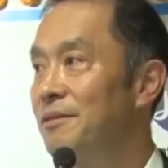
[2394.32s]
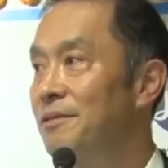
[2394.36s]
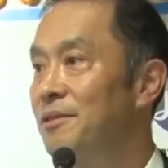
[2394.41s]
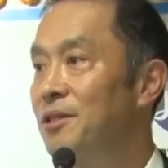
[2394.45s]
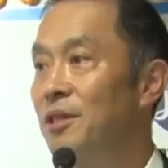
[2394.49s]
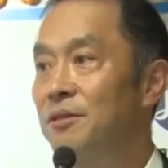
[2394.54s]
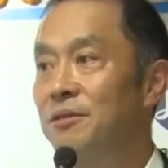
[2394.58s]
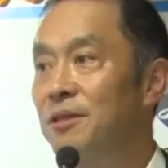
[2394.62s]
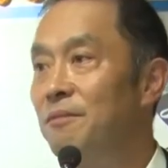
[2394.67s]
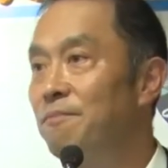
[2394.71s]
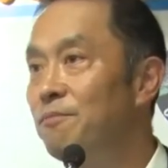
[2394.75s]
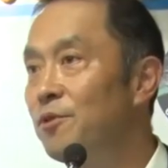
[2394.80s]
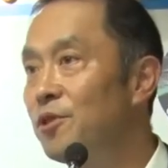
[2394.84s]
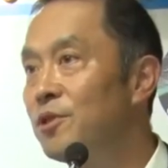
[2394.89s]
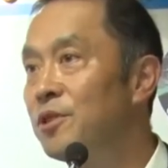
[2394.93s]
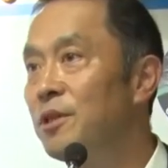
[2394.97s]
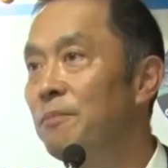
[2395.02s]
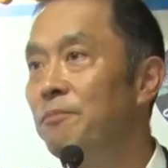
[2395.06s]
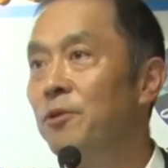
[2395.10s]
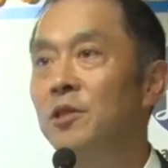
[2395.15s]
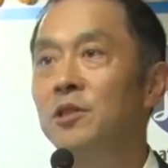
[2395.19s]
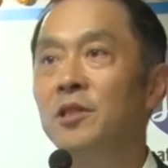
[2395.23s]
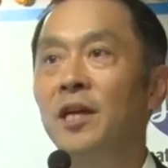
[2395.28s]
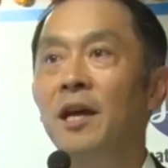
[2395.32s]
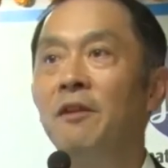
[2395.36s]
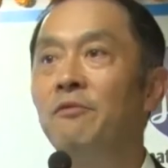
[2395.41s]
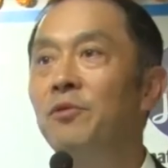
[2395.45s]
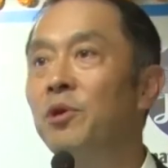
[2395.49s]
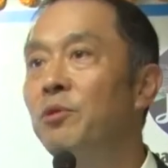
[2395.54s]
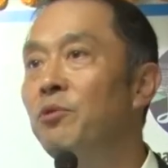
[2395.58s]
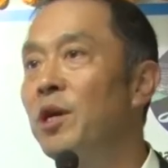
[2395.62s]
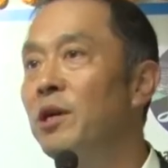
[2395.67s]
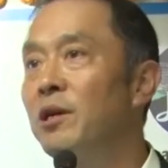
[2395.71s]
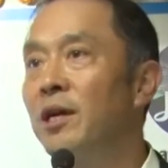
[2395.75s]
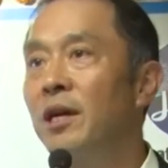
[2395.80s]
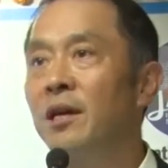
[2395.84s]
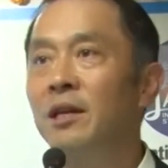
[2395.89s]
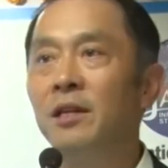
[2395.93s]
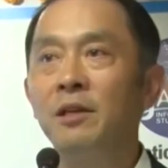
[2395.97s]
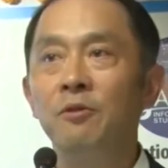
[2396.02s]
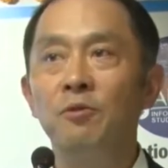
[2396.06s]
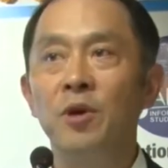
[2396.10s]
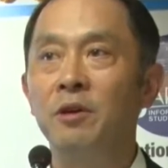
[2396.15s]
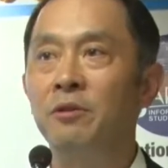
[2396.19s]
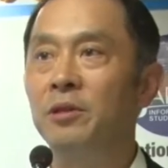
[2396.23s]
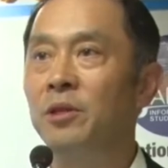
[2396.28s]
Just simply Japanese everywhere,
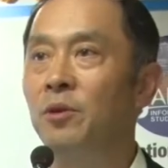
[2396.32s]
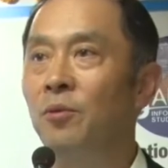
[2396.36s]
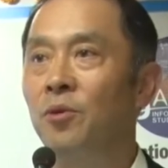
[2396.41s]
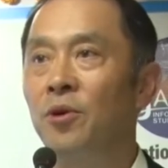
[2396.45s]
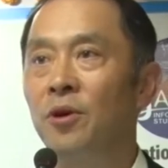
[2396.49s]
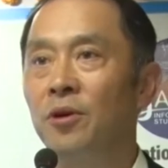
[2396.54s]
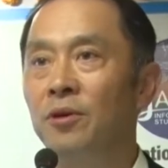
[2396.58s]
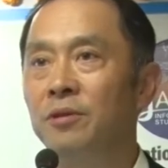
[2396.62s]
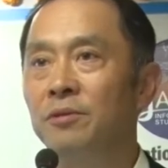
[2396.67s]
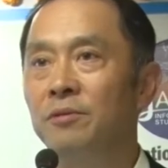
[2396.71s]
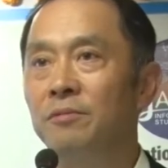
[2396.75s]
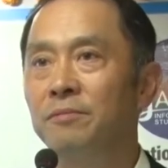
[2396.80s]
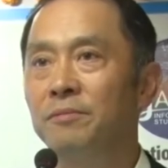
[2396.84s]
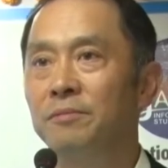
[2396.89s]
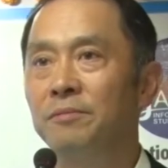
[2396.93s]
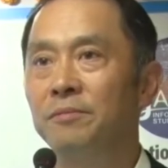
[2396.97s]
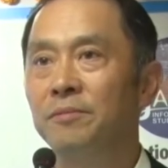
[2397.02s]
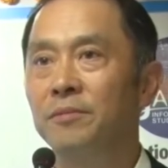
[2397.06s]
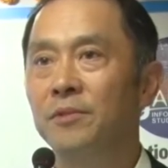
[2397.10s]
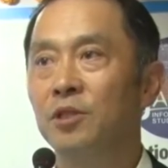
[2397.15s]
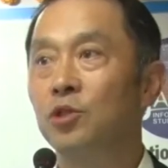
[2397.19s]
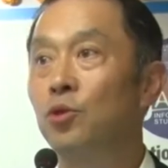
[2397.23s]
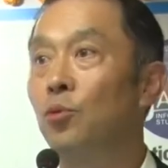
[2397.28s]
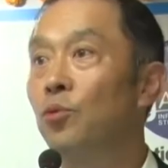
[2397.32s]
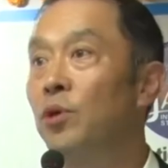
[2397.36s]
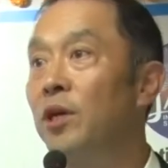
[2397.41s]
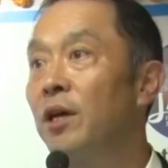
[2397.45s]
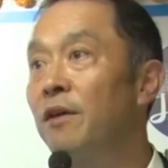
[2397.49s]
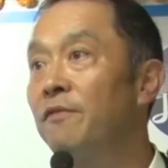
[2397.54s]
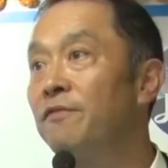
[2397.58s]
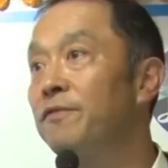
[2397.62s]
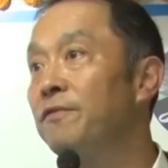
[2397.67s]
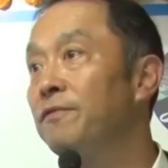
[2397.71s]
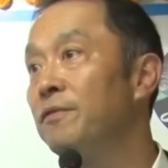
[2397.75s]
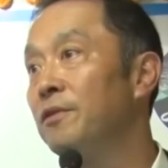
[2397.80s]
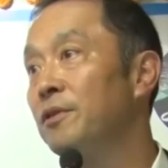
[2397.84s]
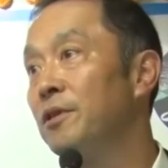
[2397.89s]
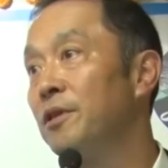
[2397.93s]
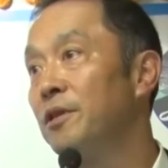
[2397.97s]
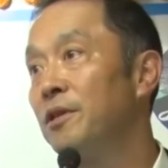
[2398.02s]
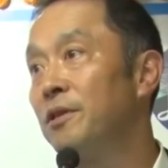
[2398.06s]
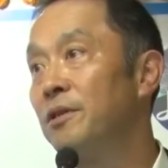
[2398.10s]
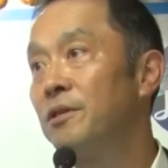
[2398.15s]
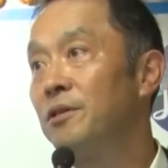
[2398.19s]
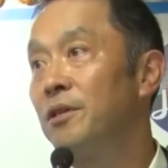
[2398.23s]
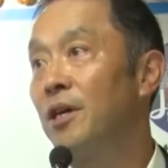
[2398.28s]
anywhere in the world. So we have
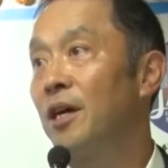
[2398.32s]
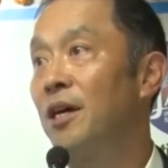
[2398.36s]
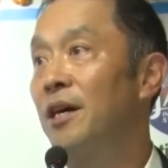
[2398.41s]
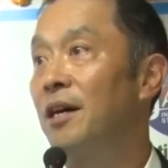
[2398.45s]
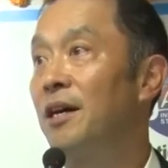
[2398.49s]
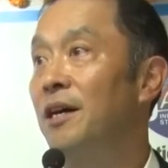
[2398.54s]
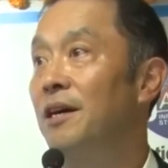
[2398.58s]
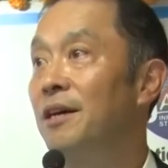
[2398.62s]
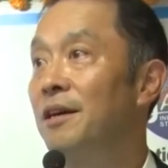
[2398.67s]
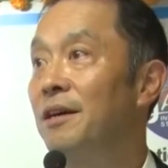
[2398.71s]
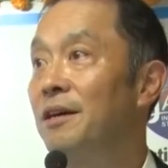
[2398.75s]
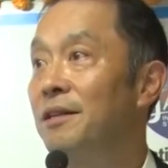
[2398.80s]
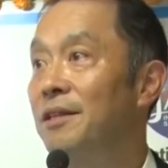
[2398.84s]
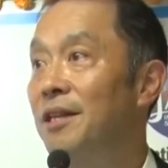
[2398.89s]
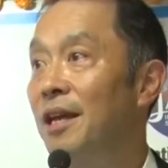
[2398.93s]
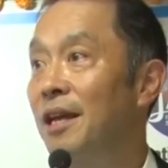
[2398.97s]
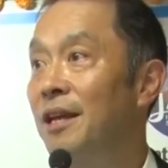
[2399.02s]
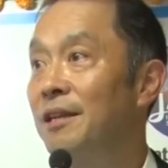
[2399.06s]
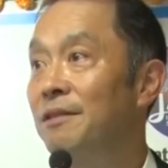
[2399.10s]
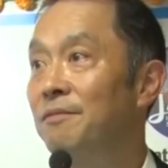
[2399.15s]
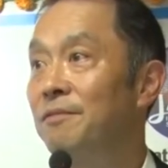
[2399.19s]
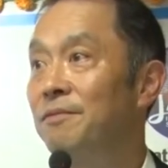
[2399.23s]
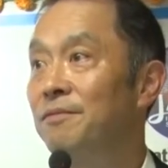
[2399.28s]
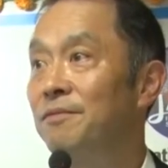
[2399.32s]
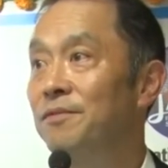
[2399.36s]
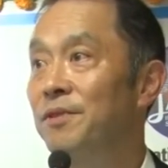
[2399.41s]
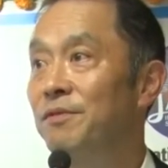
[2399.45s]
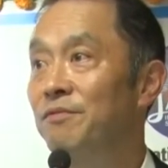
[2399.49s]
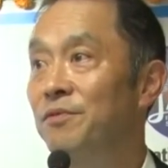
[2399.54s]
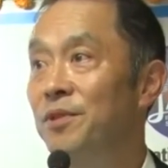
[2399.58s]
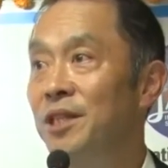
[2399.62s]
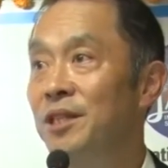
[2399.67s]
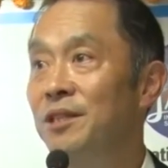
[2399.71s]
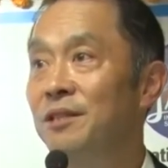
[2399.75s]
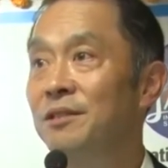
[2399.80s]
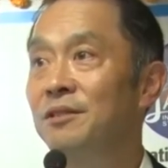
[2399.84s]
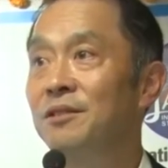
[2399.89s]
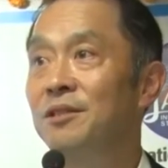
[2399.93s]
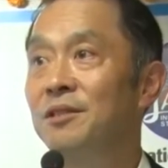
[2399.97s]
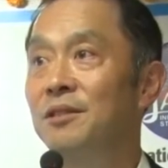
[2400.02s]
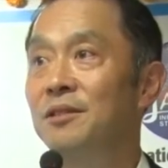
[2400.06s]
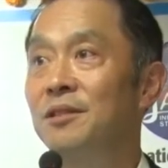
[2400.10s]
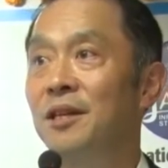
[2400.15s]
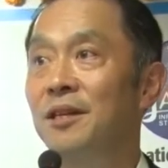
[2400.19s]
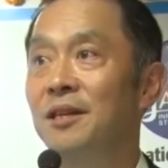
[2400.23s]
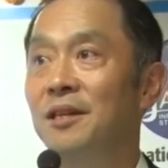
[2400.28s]
uh, 10, 15
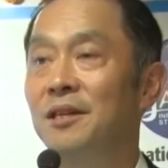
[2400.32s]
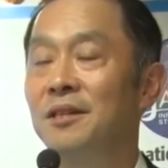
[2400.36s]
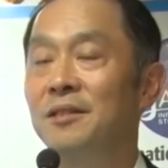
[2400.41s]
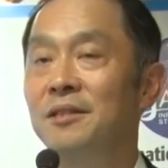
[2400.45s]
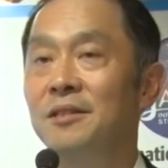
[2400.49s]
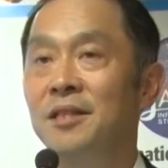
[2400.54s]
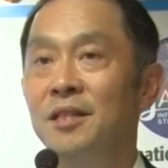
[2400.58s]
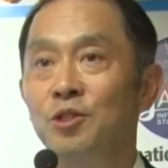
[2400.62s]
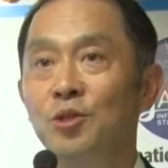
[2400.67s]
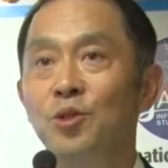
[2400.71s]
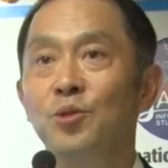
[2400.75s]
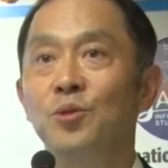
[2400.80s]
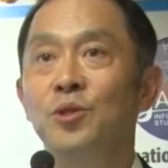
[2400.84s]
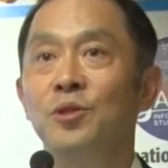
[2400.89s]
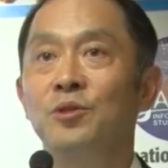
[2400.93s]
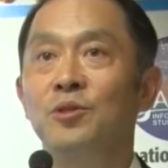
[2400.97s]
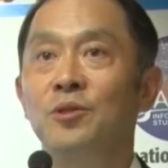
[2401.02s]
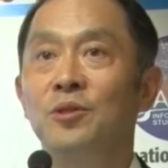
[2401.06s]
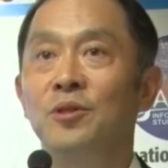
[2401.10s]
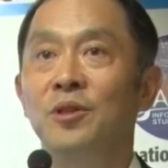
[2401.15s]
uh, students